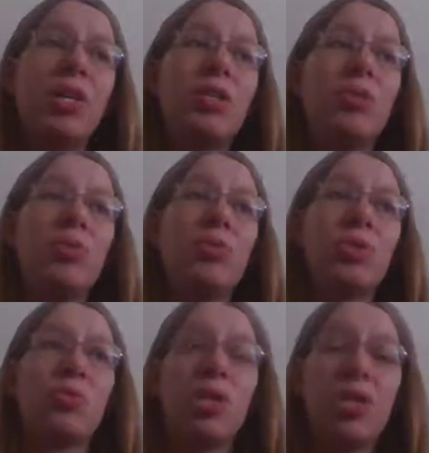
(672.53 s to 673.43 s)
to
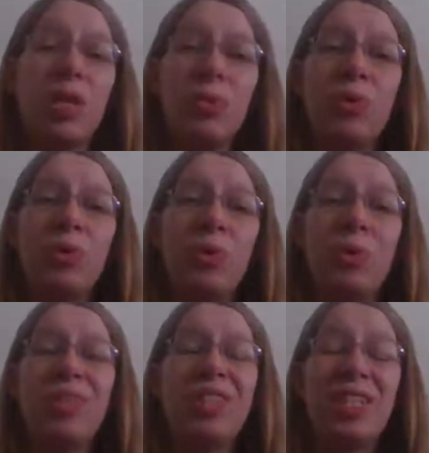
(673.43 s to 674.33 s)
just rent out a room,
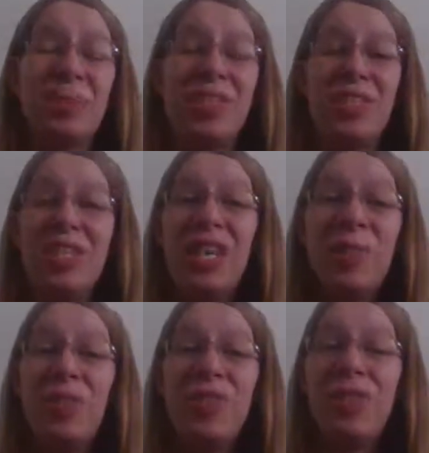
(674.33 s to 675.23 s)
people to let me stay
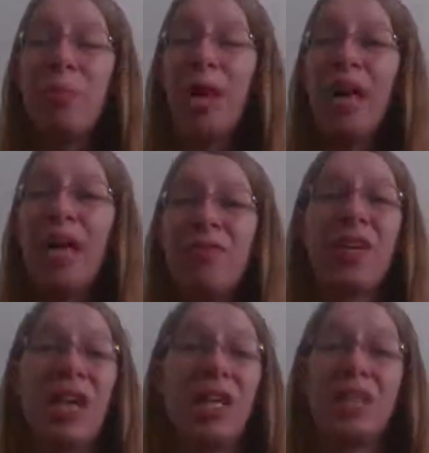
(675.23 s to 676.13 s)
with them. I've
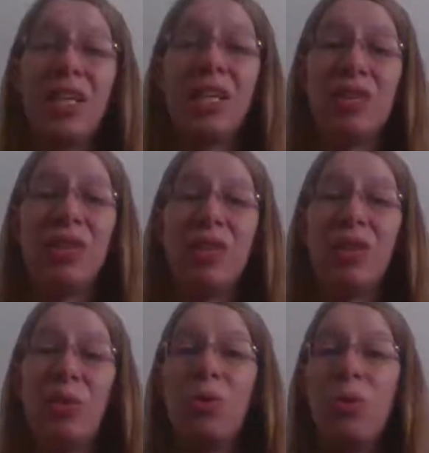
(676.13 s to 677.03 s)
gotten like
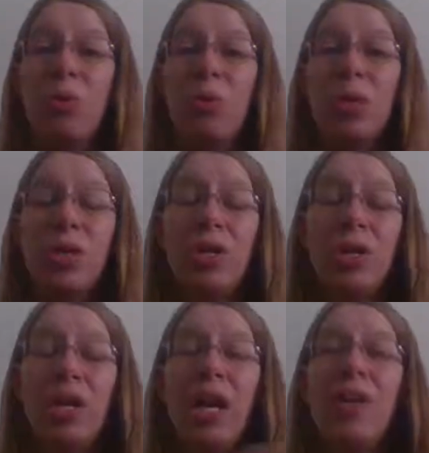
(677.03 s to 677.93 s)
no.
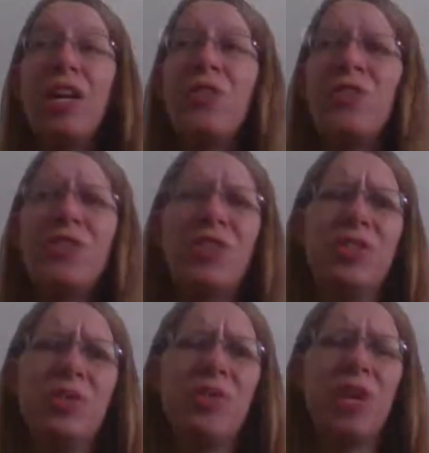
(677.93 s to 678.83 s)
I've had a few
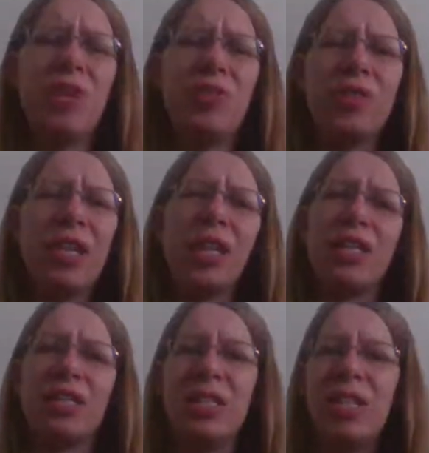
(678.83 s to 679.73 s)
friends who have offered like I
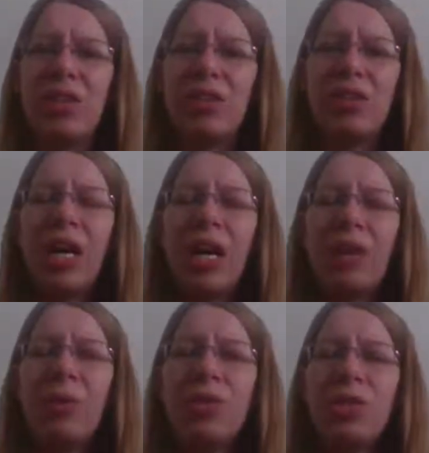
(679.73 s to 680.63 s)
could stay on their
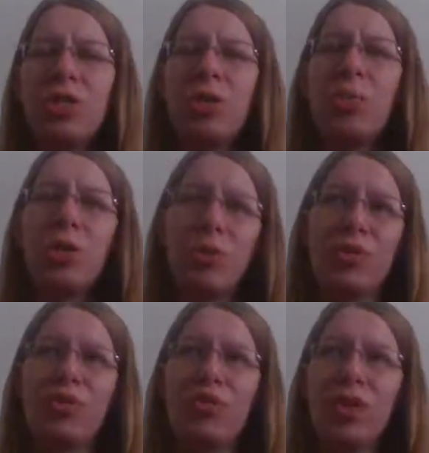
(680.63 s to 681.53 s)
couch. One
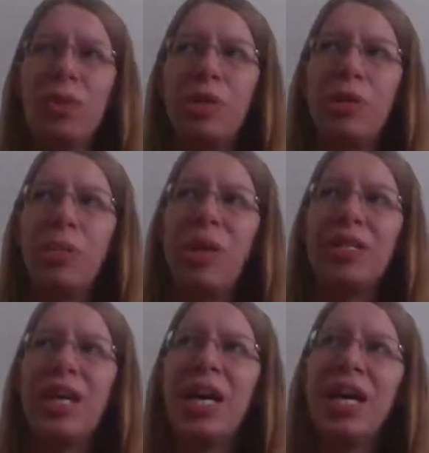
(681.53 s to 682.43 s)
was for a limited amount of
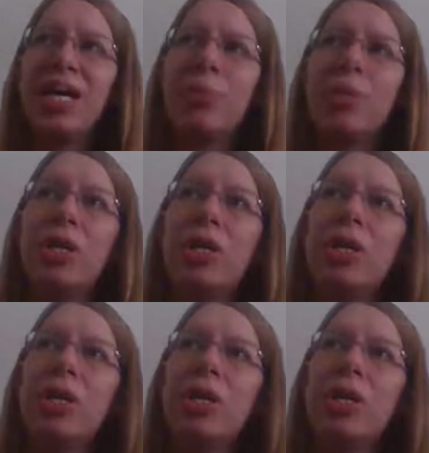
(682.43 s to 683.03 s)
time.